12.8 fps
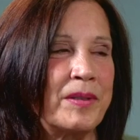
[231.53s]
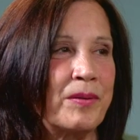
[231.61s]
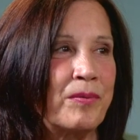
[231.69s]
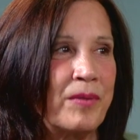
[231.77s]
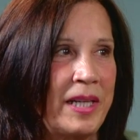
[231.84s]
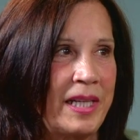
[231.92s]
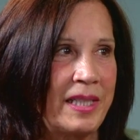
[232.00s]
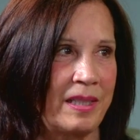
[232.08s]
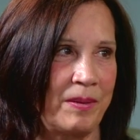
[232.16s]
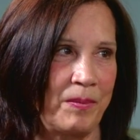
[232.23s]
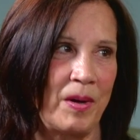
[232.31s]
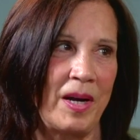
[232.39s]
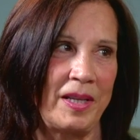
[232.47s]
hmm. was a
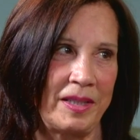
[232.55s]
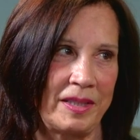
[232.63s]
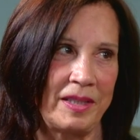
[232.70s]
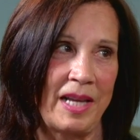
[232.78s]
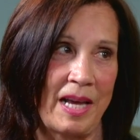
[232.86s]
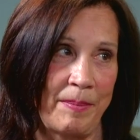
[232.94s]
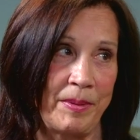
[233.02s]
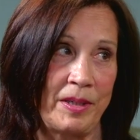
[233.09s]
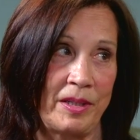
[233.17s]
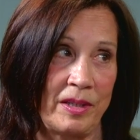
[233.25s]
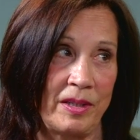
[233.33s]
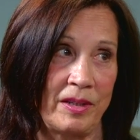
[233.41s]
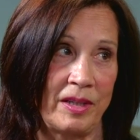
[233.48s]
reason why this had happened
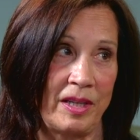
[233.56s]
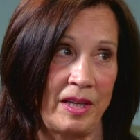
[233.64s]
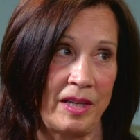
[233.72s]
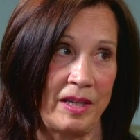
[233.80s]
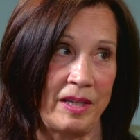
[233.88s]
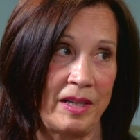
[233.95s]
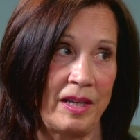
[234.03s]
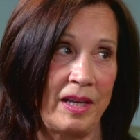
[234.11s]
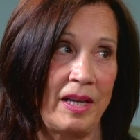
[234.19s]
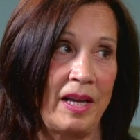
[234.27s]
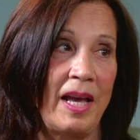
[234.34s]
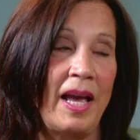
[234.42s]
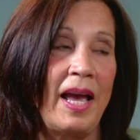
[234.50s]
to their kid. Mm -hmm.
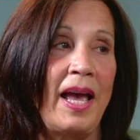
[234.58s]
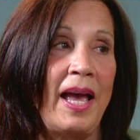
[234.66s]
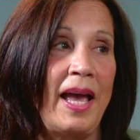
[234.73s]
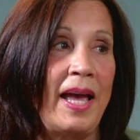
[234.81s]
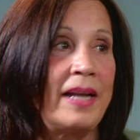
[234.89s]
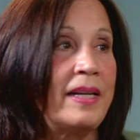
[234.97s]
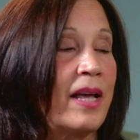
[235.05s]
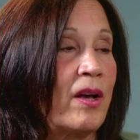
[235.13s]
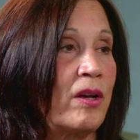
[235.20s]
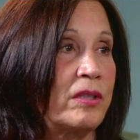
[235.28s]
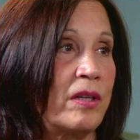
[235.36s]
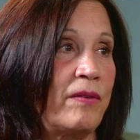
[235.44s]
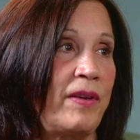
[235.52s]
And they
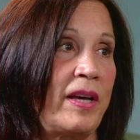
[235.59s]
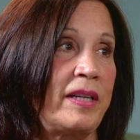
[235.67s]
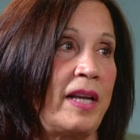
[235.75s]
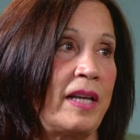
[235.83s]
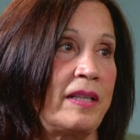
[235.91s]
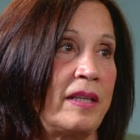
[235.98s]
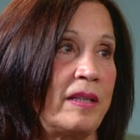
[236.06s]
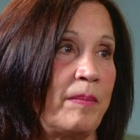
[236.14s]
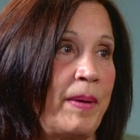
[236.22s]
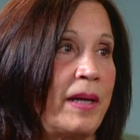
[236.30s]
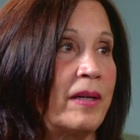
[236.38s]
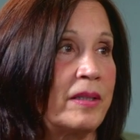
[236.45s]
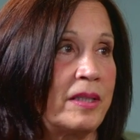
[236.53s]
also found out that the
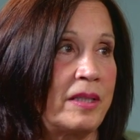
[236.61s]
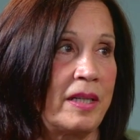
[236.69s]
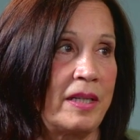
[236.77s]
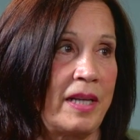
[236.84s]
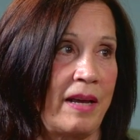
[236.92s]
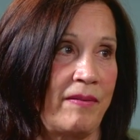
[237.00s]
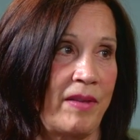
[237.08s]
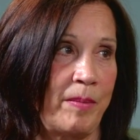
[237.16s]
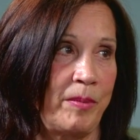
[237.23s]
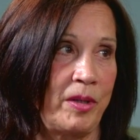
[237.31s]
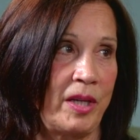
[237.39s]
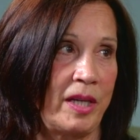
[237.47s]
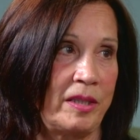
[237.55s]
parents didn't have that
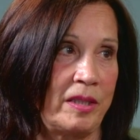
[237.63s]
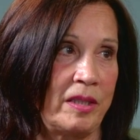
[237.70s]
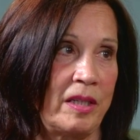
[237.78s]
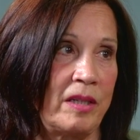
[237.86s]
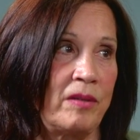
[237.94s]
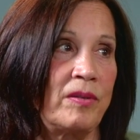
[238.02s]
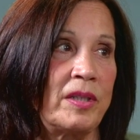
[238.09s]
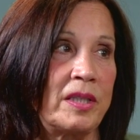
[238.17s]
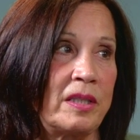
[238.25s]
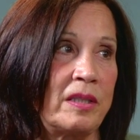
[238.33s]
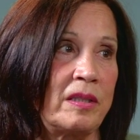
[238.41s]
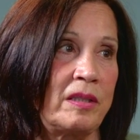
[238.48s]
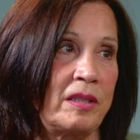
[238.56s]
mutation. It had
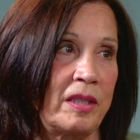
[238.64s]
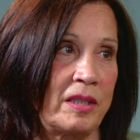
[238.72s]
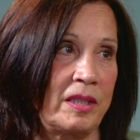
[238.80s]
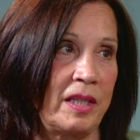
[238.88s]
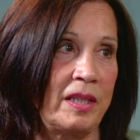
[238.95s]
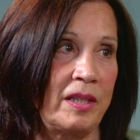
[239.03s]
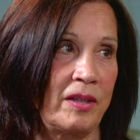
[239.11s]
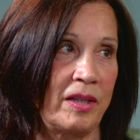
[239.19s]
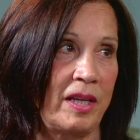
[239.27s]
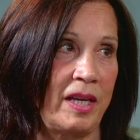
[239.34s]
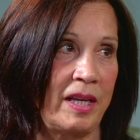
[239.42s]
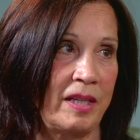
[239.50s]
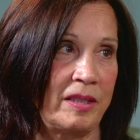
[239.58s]
arisen just in their
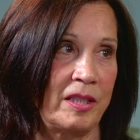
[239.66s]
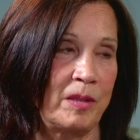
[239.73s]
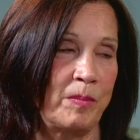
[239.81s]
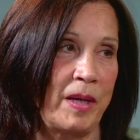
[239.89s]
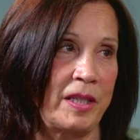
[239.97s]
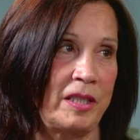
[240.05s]
kid, just by